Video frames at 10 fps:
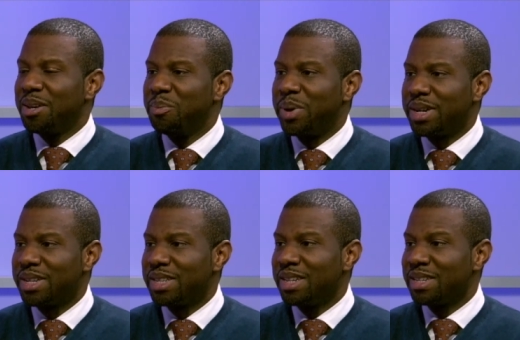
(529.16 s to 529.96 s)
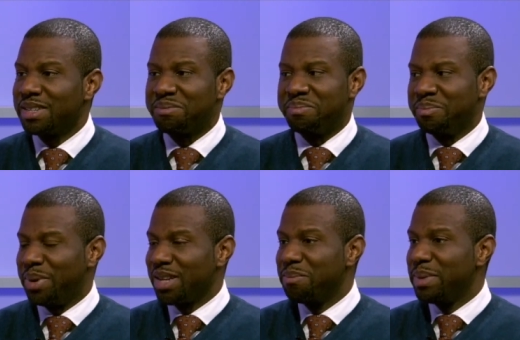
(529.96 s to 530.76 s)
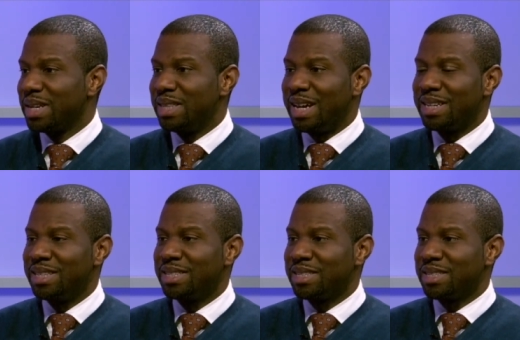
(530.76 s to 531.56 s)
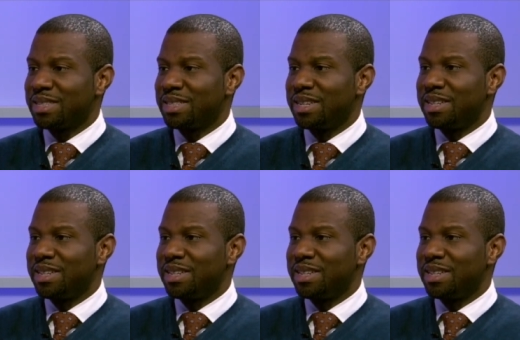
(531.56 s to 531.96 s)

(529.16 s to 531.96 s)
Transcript: But by the mid 90s,